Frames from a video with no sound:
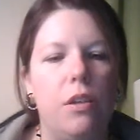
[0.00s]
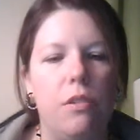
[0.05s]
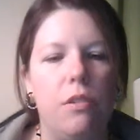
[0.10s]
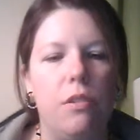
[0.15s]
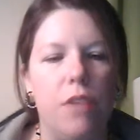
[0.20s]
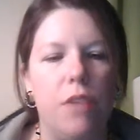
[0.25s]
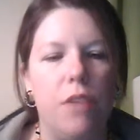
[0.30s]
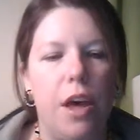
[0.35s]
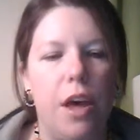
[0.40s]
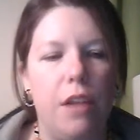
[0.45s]

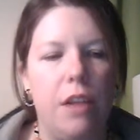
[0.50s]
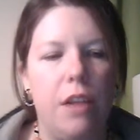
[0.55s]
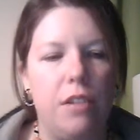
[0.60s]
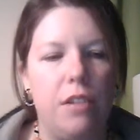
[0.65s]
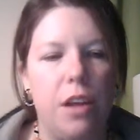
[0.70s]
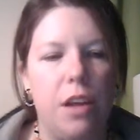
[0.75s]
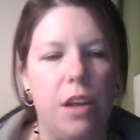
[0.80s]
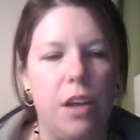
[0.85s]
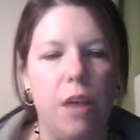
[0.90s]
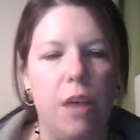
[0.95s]
that
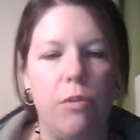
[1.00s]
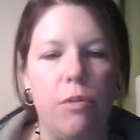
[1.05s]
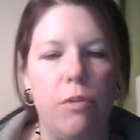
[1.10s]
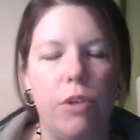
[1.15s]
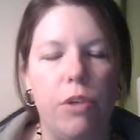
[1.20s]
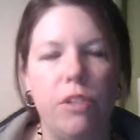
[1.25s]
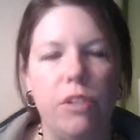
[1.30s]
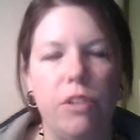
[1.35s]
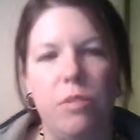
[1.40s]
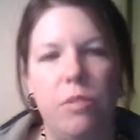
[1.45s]
I'm
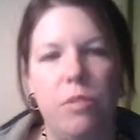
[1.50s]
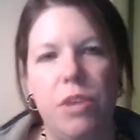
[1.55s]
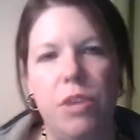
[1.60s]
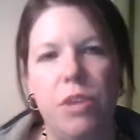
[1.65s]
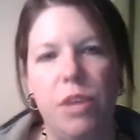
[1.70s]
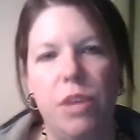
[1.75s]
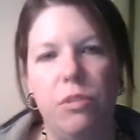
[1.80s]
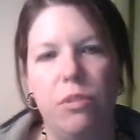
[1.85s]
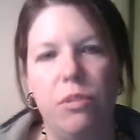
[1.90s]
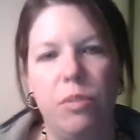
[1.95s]
going to be
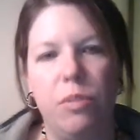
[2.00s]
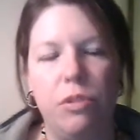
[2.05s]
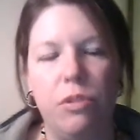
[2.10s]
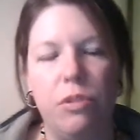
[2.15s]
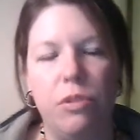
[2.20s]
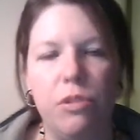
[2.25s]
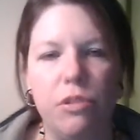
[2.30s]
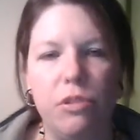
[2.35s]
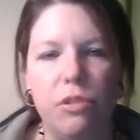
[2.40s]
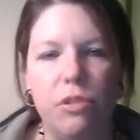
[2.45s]
able to
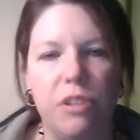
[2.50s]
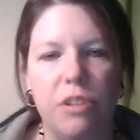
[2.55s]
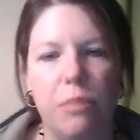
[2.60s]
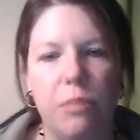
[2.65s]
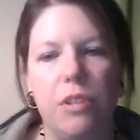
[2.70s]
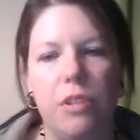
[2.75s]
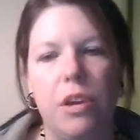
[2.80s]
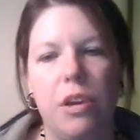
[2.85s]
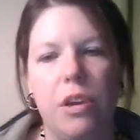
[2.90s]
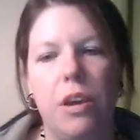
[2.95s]
produce
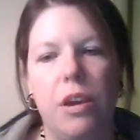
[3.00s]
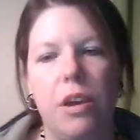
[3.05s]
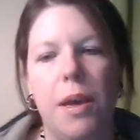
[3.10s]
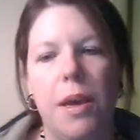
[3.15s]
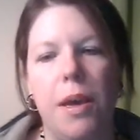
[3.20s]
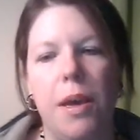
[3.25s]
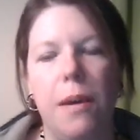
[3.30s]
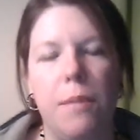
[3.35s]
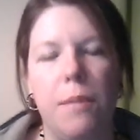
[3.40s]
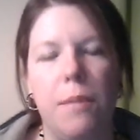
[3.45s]
something
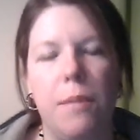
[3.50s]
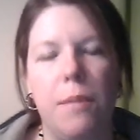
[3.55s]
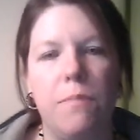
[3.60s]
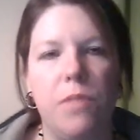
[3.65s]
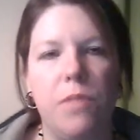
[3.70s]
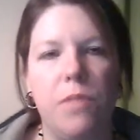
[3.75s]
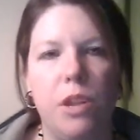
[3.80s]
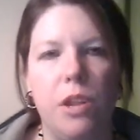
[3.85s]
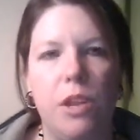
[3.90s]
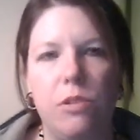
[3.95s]

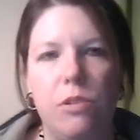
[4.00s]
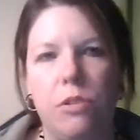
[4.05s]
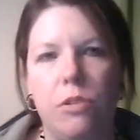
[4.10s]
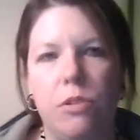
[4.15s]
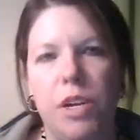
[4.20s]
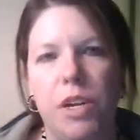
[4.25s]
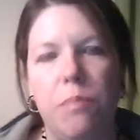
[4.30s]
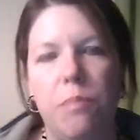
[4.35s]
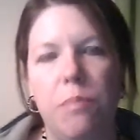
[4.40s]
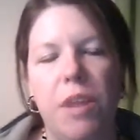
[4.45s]
that is
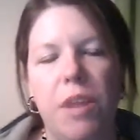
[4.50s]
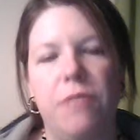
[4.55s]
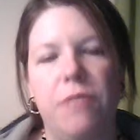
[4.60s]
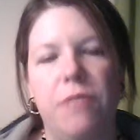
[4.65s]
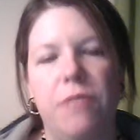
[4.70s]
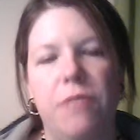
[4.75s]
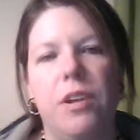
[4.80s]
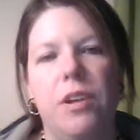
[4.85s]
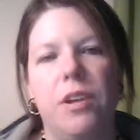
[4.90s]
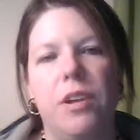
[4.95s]
going to
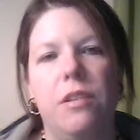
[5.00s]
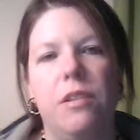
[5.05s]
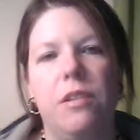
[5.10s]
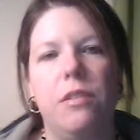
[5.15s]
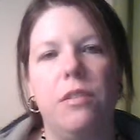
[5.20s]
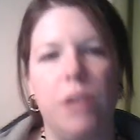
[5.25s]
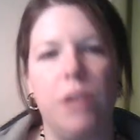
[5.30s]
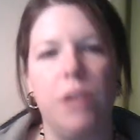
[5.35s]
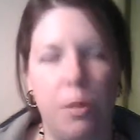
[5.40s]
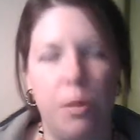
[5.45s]
benefit
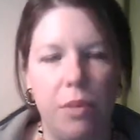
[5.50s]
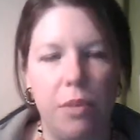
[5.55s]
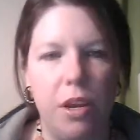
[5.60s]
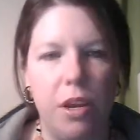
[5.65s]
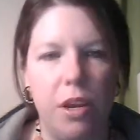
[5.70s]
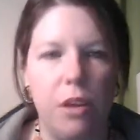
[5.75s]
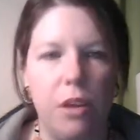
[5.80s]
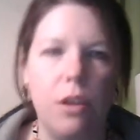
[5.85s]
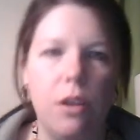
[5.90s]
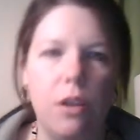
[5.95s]
the
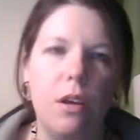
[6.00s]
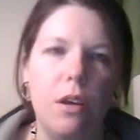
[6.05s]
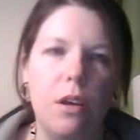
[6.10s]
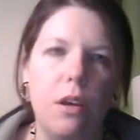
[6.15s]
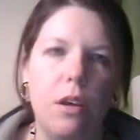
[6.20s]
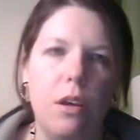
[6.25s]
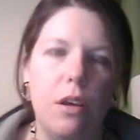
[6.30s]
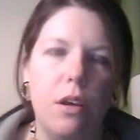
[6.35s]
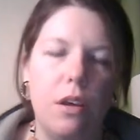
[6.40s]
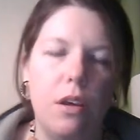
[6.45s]
company.
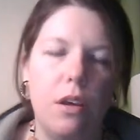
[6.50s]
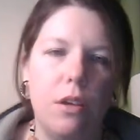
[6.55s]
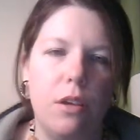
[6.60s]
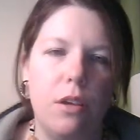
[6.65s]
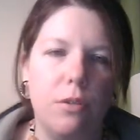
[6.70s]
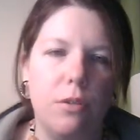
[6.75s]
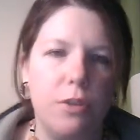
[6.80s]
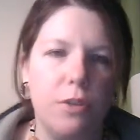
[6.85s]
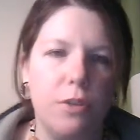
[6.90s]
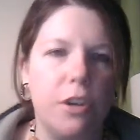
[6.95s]

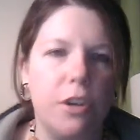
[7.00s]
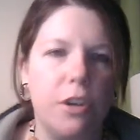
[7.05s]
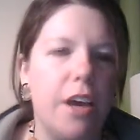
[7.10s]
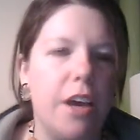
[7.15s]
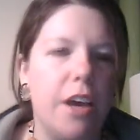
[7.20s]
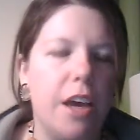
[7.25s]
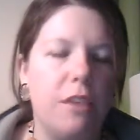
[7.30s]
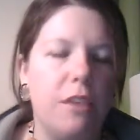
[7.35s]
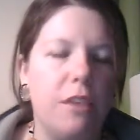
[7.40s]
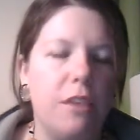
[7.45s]
But for
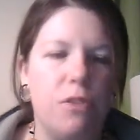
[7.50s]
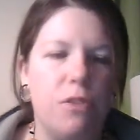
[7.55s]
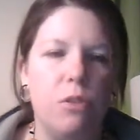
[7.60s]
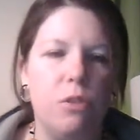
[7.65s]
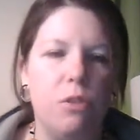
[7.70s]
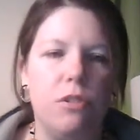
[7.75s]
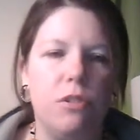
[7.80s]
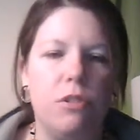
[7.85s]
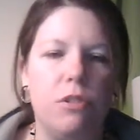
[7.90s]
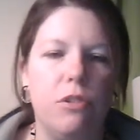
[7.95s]
Craig, if he
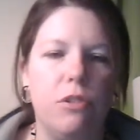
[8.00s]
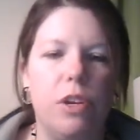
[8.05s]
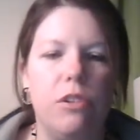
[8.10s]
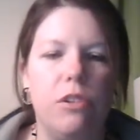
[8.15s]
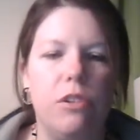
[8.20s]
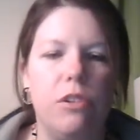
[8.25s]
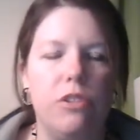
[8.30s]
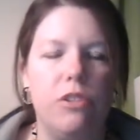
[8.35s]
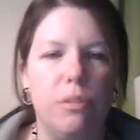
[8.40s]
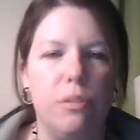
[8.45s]
was going
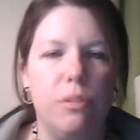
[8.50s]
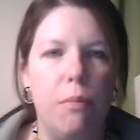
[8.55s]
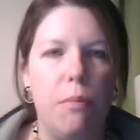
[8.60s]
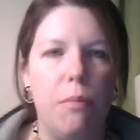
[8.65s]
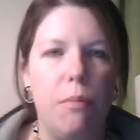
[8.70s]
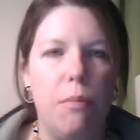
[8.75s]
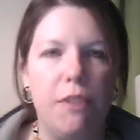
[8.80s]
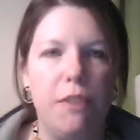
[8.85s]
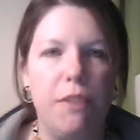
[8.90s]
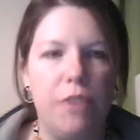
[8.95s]
to just
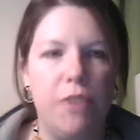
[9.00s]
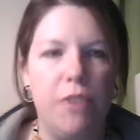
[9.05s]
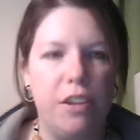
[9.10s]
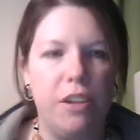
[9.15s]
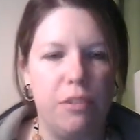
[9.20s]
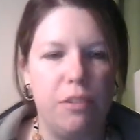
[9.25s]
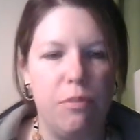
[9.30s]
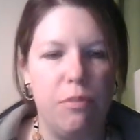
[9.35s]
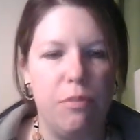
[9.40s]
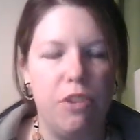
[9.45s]
modify
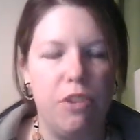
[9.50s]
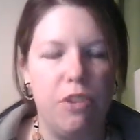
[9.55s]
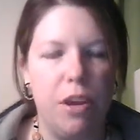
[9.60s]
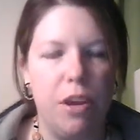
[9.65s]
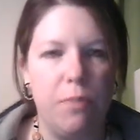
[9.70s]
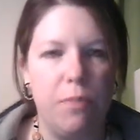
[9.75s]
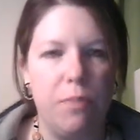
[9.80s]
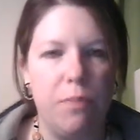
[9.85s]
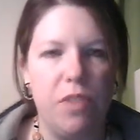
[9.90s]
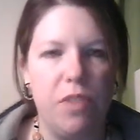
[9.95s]

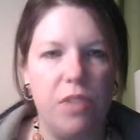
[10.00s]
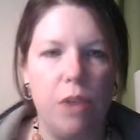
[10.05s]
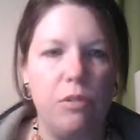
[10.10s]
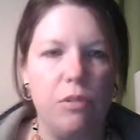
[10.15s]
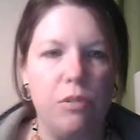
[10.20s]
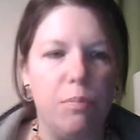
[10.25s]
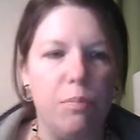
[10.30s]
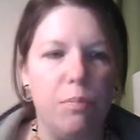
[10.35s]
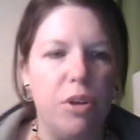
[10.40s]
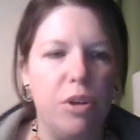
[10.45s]
something that was
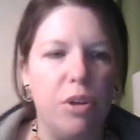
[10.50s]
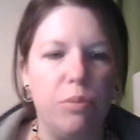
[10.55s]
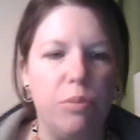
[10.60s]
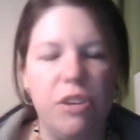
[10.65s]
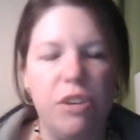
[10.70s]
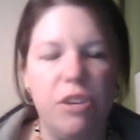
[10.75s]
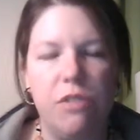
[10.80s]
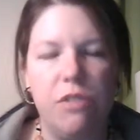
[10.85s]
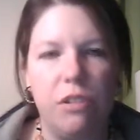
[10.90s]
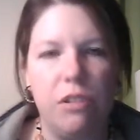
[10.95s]
built
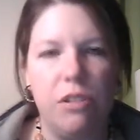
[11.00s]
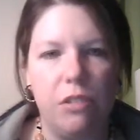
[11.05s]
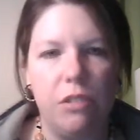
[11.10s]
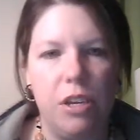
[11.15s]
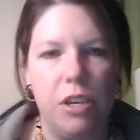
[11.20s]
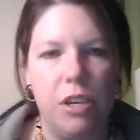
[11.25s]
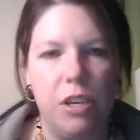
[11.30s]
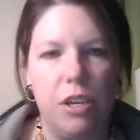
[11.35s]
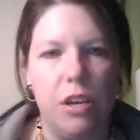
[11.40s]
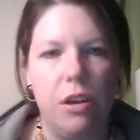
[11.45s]

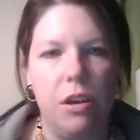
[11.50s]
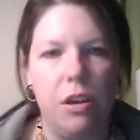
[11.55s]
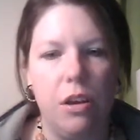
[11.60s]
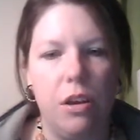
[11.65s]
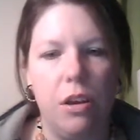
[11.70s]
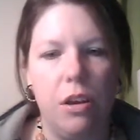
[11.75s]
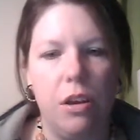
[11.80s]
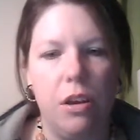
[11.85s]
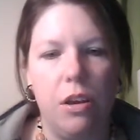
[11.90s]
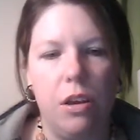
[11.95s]
previously,
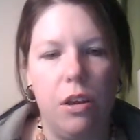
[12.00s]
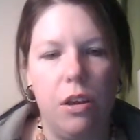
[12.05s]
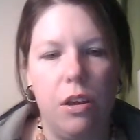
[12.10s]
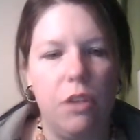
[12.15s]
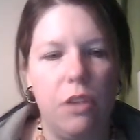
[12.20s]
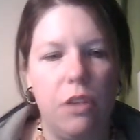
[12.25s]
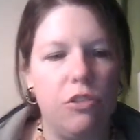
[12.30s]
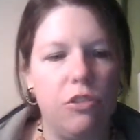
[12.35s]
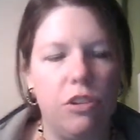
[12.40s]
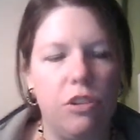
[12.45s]

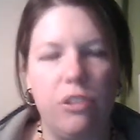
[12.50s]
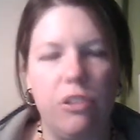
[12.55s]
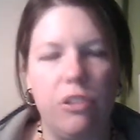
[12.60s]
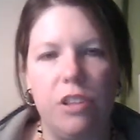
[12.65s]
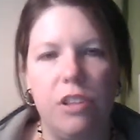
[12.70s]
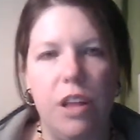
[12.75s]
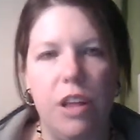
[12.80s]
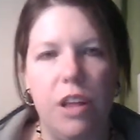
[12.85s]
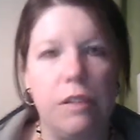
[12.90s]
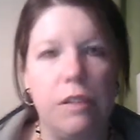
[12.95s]

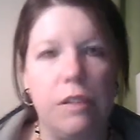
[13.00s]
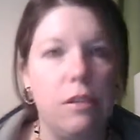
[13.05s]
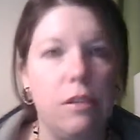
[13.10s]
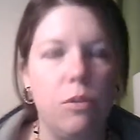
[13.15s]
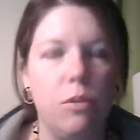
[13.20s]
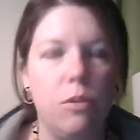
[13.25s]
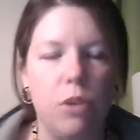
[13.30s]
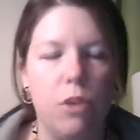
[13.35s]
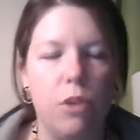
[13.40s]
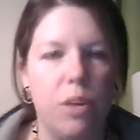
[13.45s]
instruction that
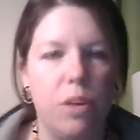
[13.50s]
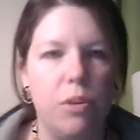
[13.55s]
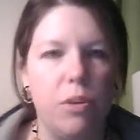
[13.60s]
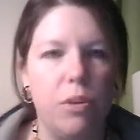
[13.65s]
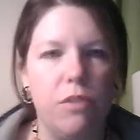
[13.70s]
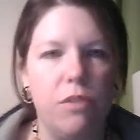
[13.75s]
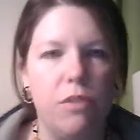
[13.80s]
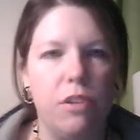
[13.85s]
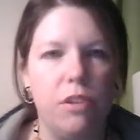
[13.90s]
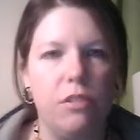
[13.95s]
didn't work
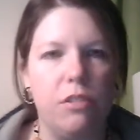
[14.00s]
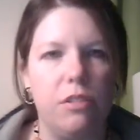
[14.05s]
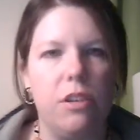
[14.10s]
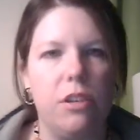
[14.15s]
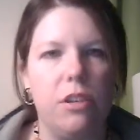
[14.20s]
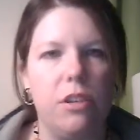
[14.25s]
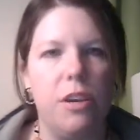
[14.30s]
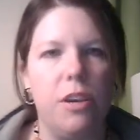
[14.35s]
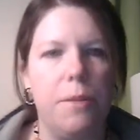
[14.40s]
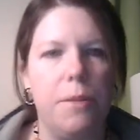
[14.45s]

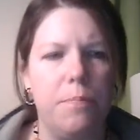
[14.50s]
previously,